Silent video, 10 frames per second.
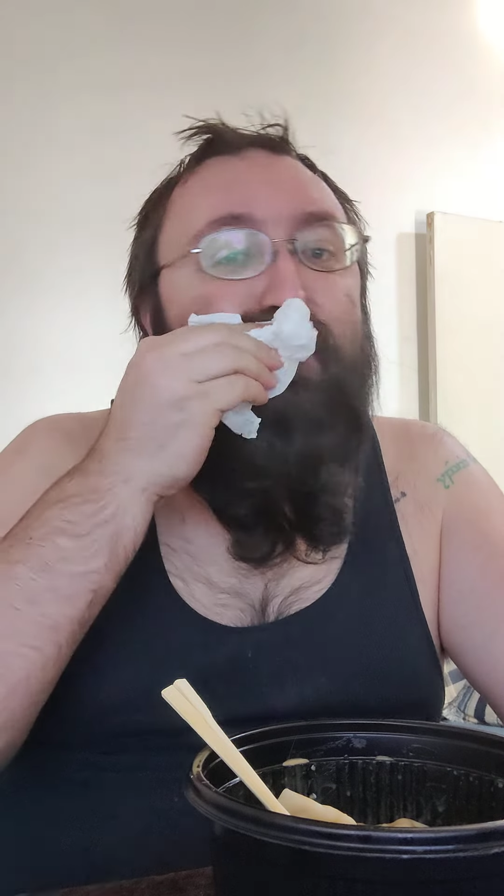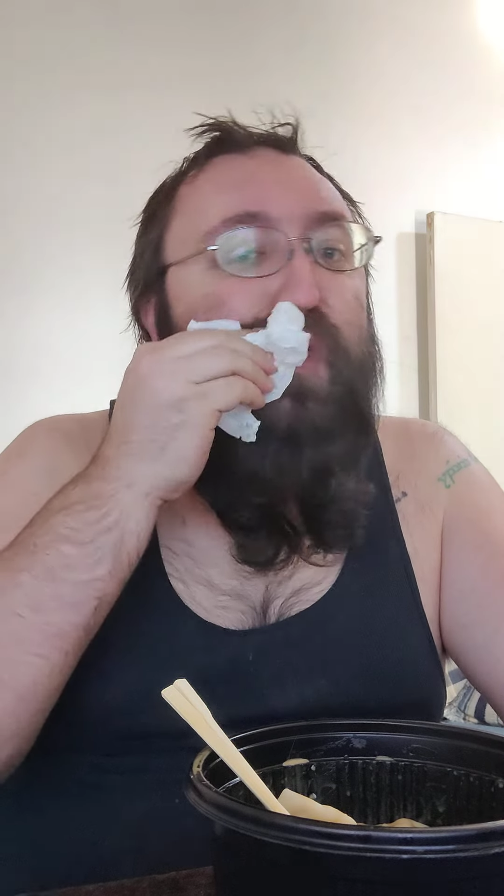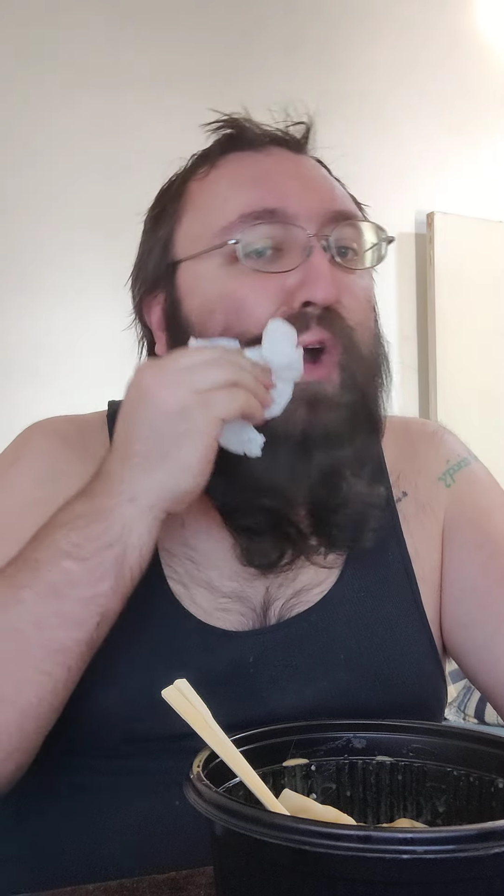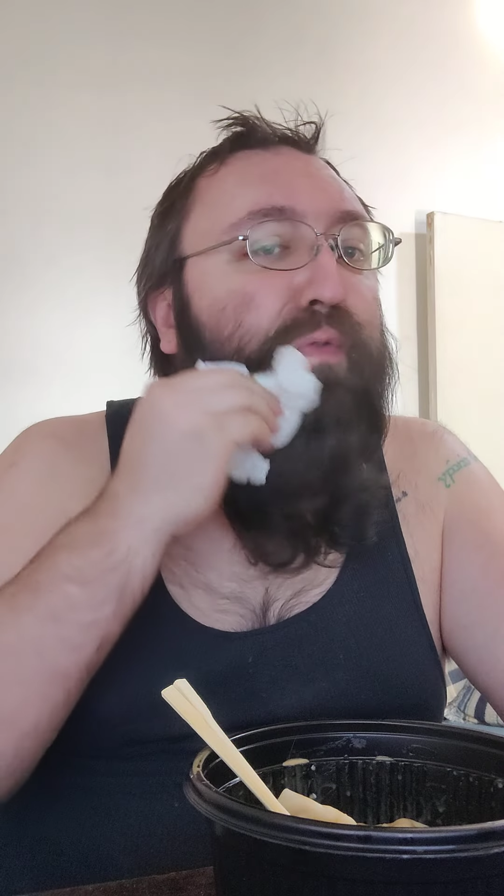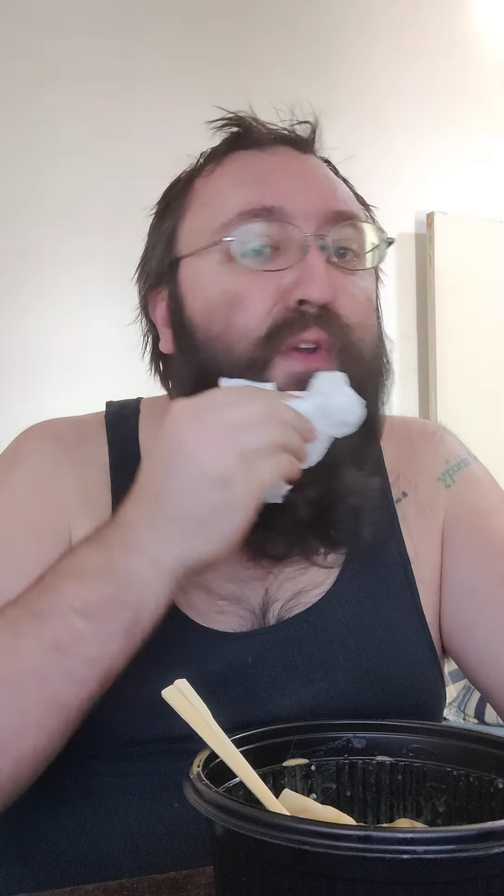
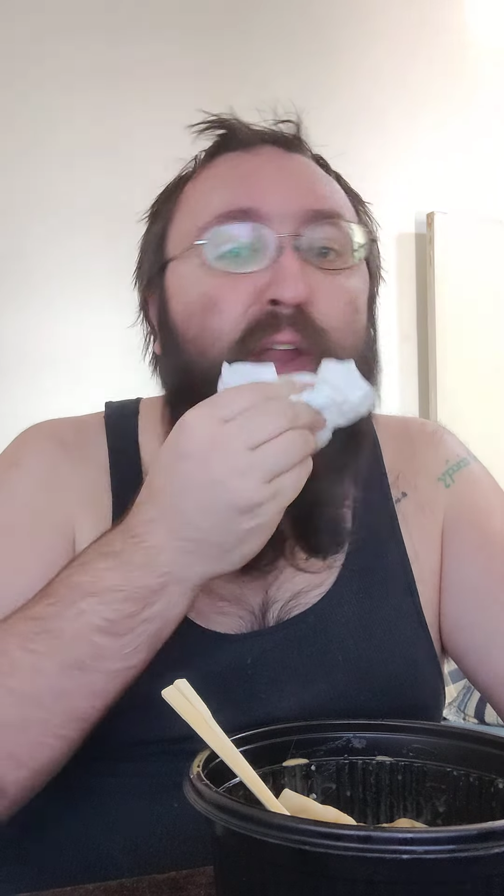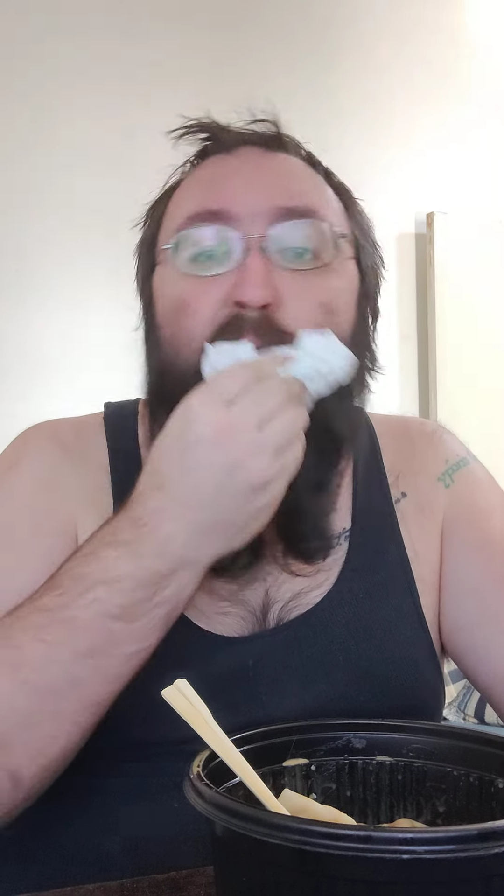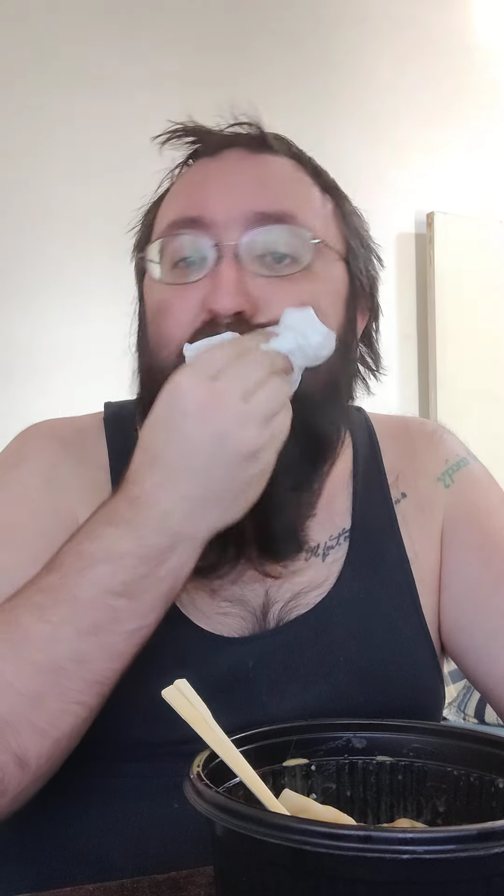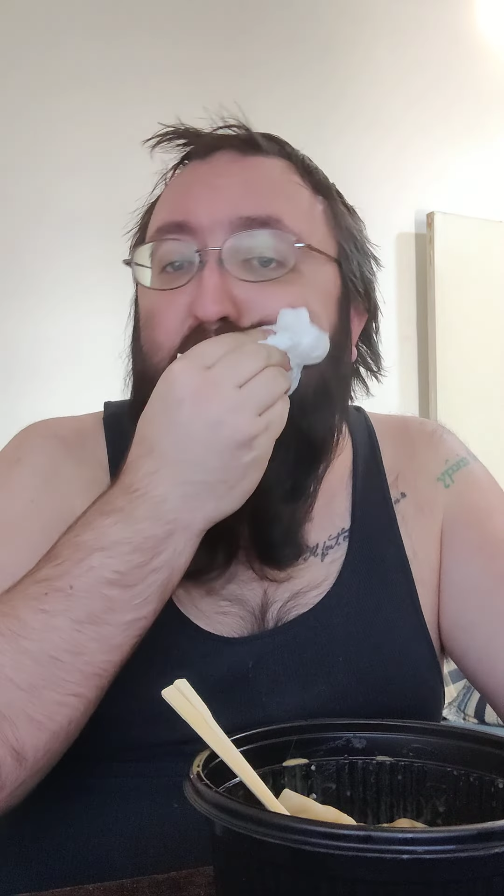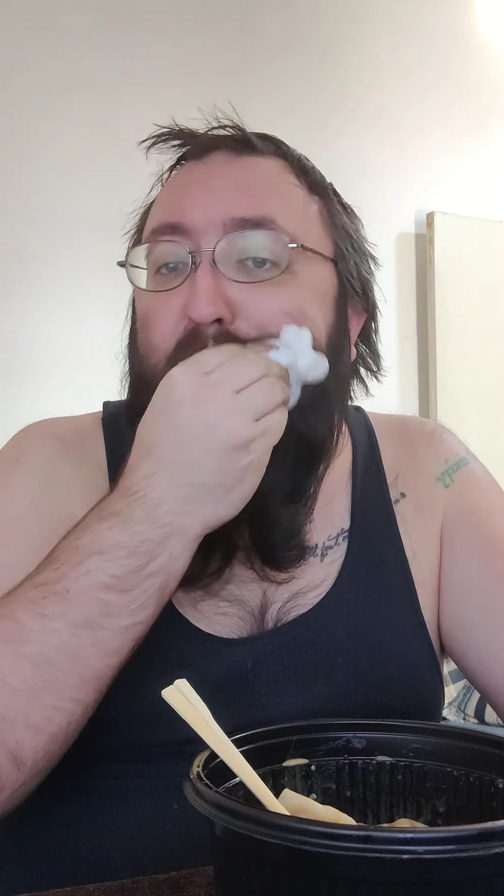you often
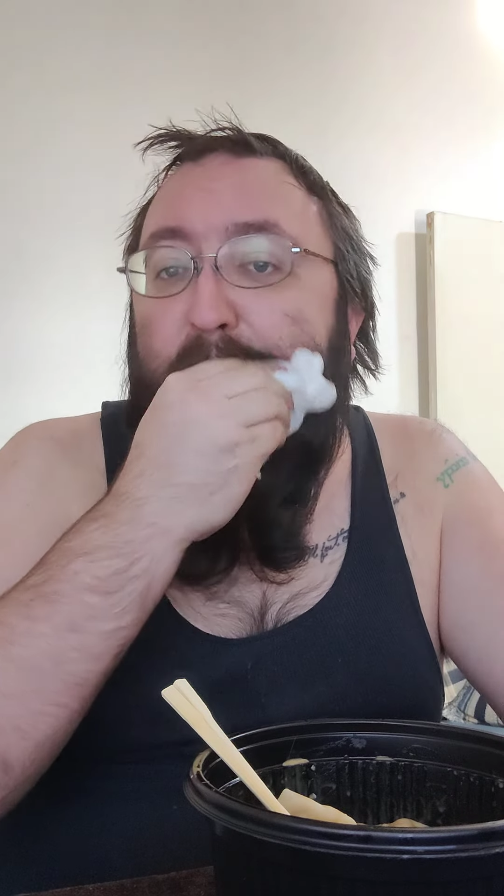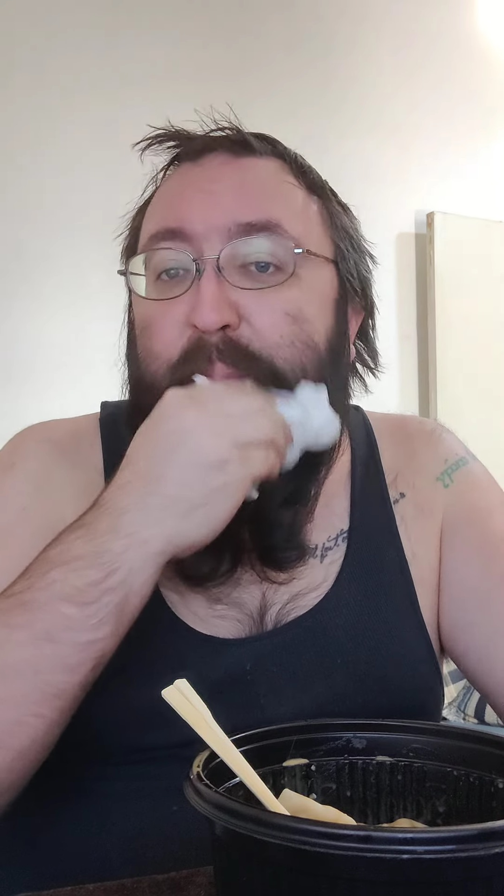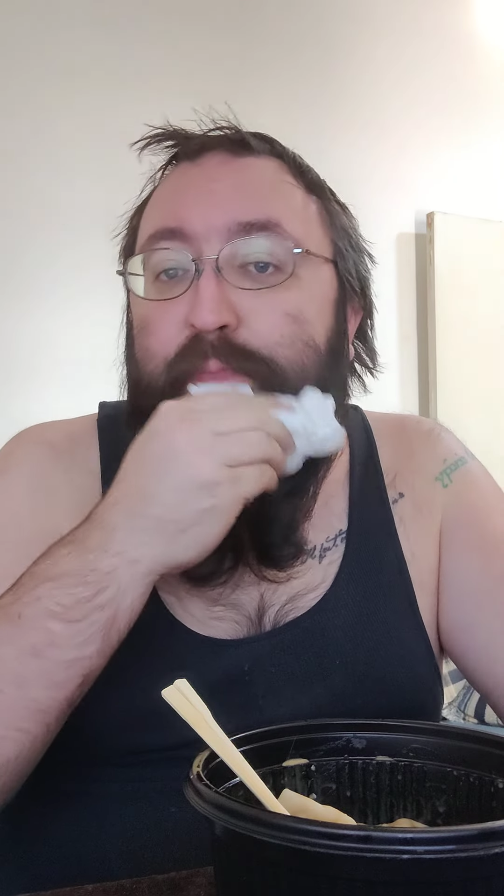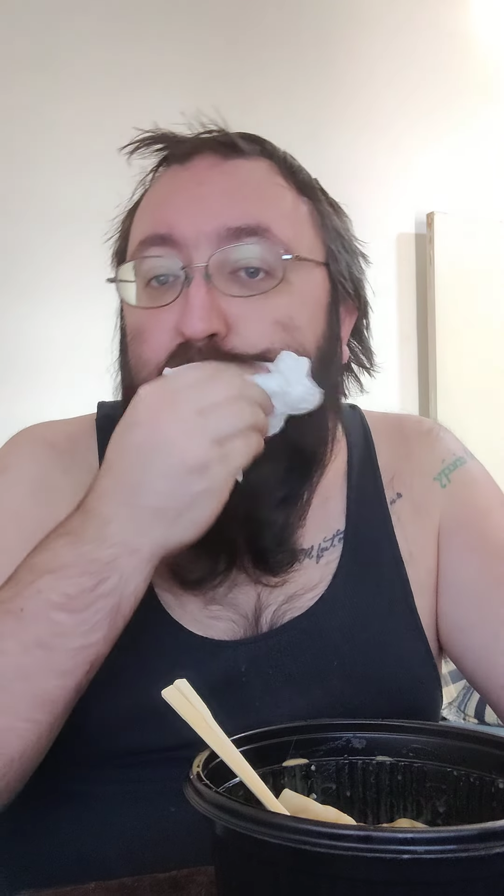have